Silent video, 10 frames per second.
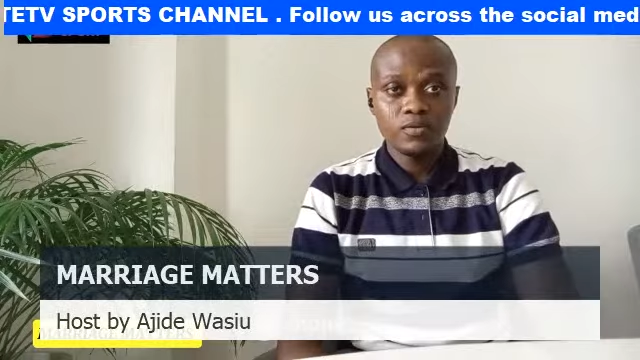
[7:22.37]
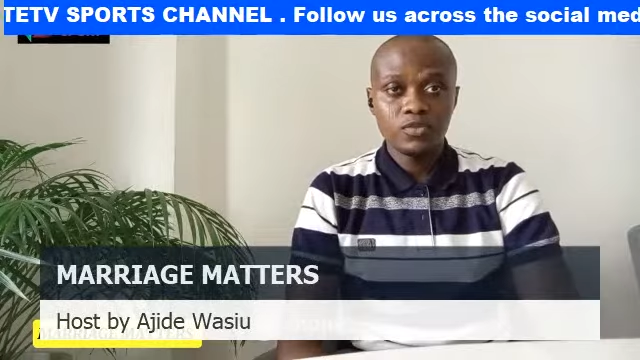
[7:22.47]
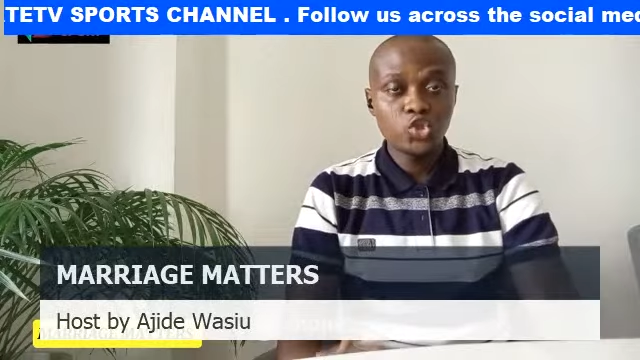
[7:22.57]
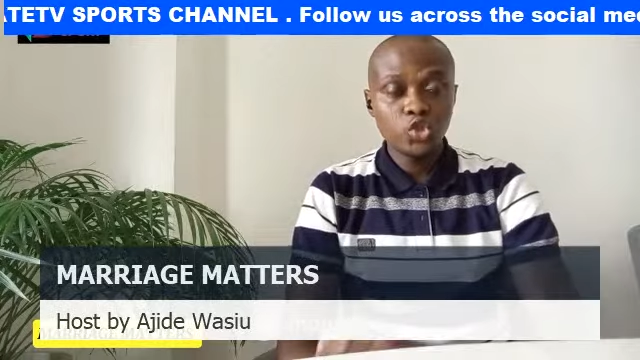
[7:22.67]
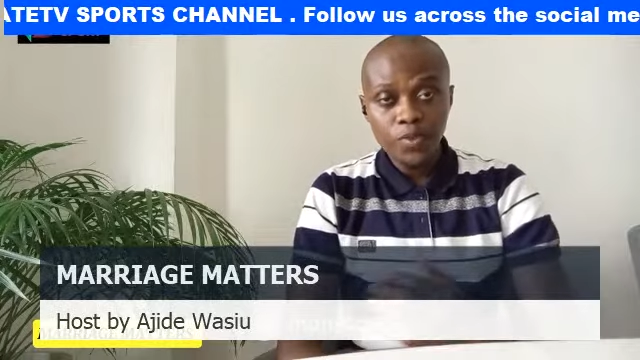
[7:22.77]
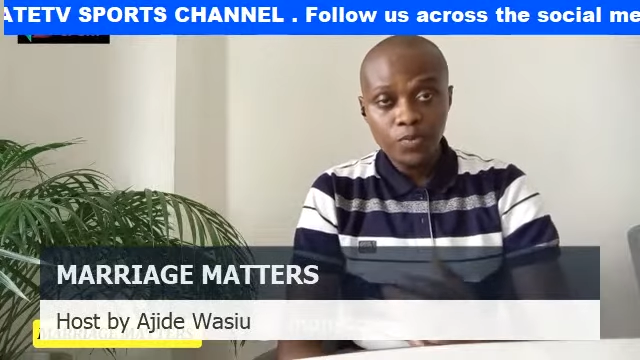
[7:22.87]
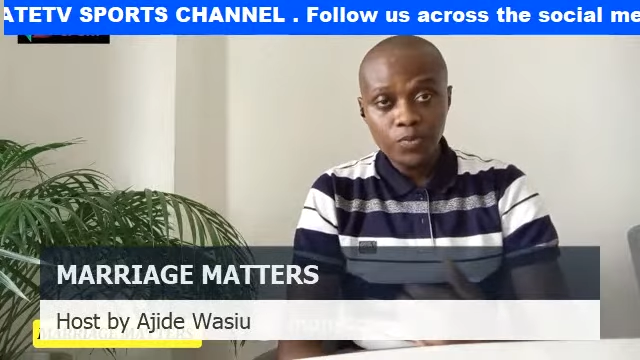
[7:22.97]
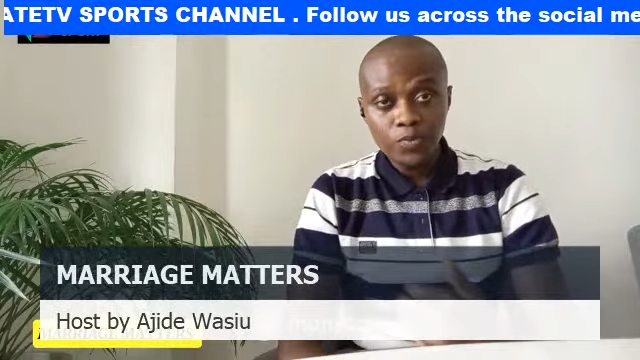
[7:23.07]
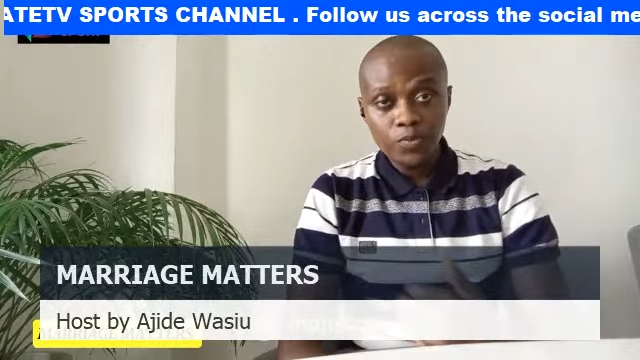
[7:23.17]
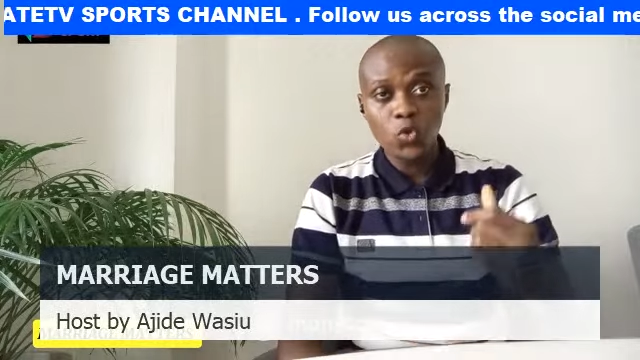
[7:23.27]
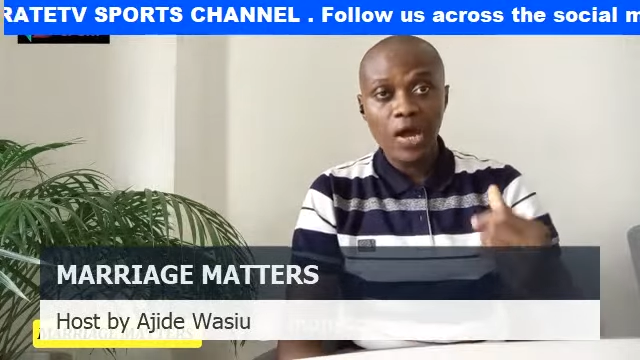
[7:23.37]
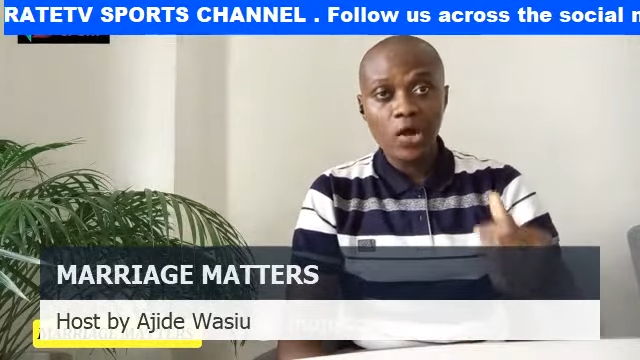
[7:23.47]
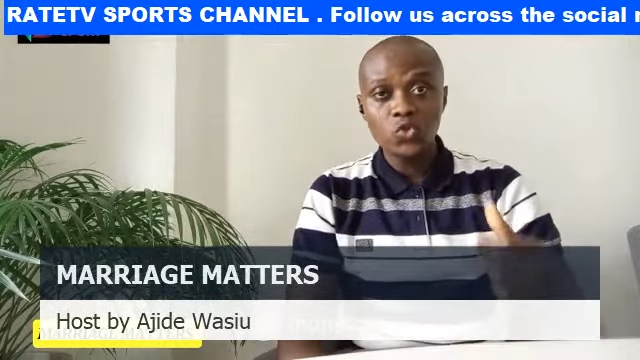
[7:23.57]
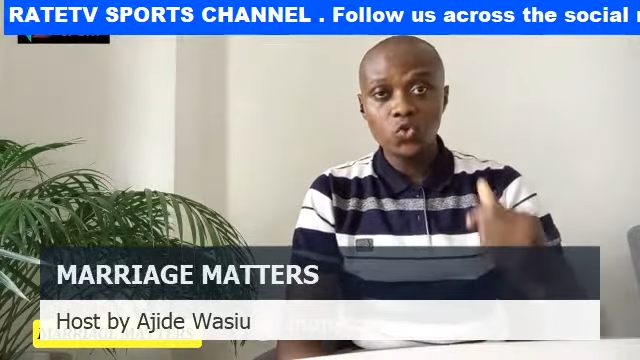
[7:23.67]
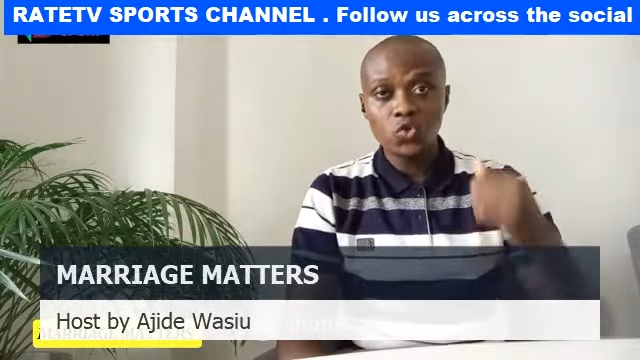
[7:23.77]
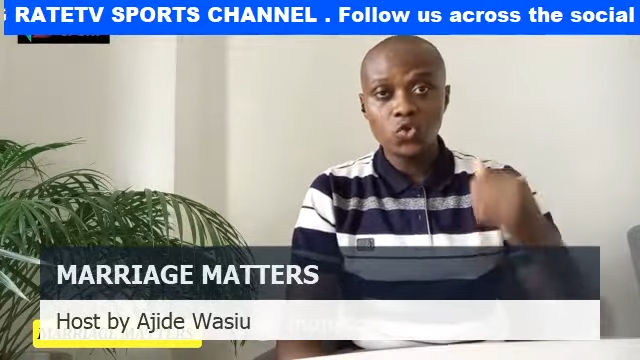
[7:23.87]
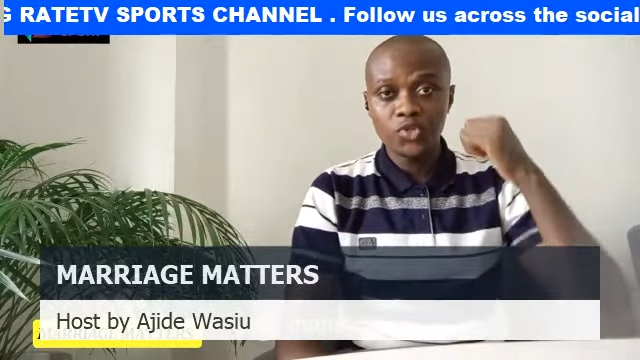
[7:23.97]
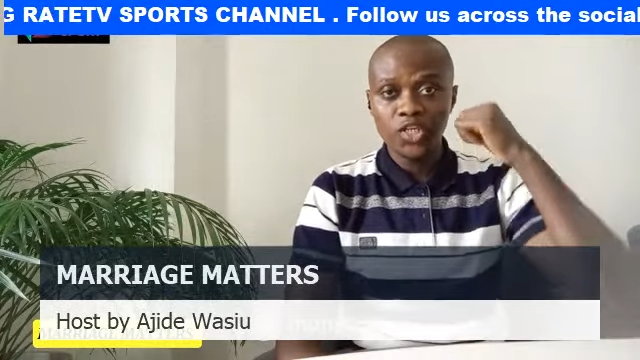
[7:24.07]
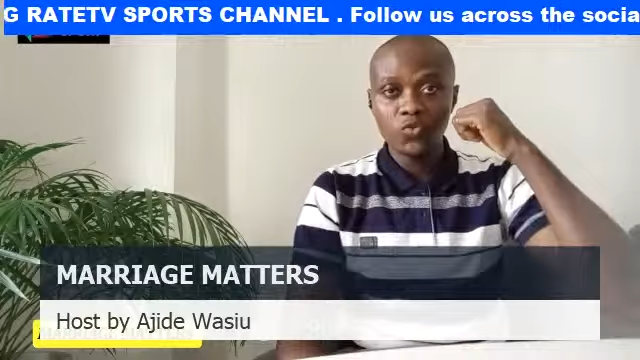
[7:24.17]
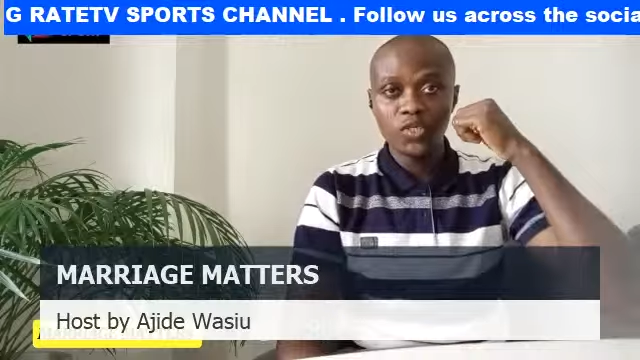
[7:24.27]
Some people don't know how to
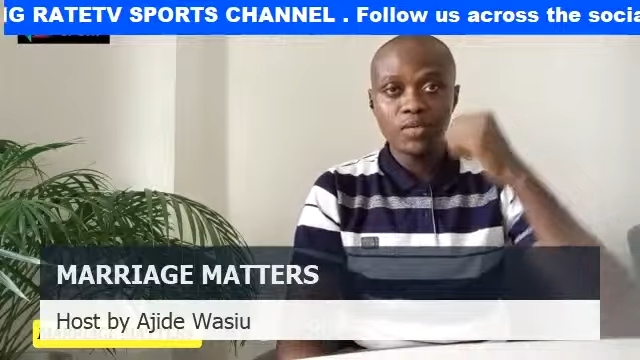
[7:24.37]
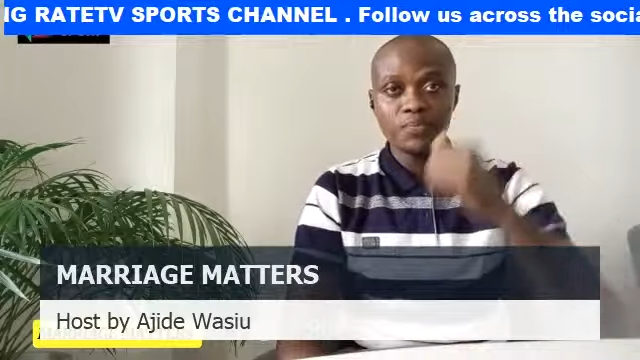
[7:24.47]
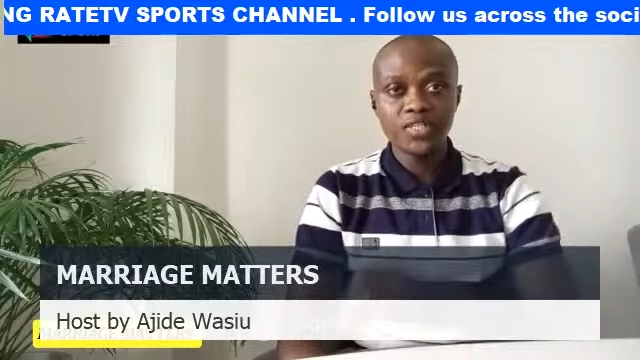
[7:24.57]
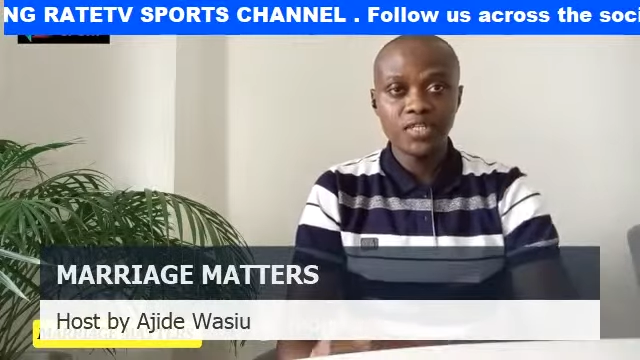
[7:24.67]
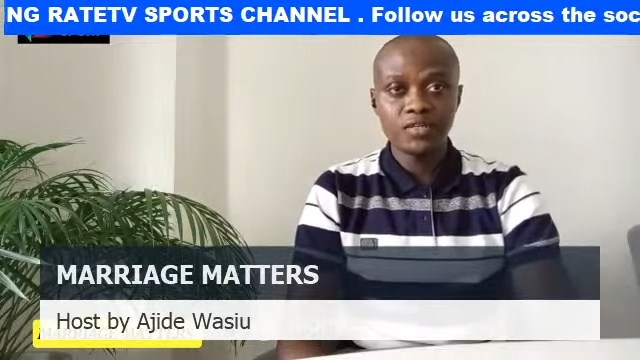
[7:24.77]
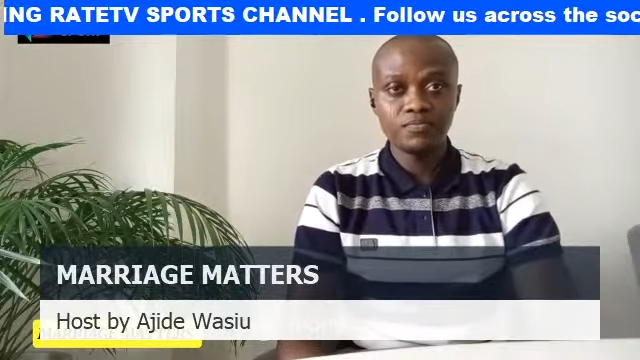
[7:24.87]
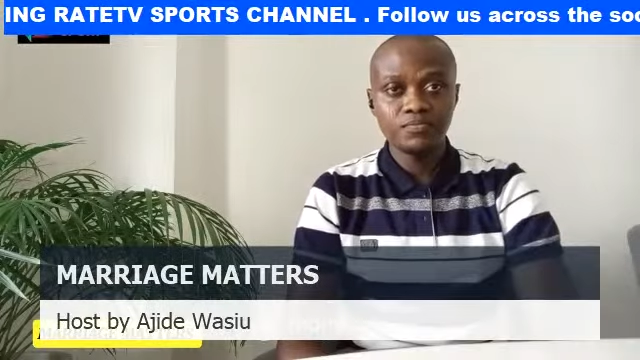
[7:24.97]
communicate with their partner.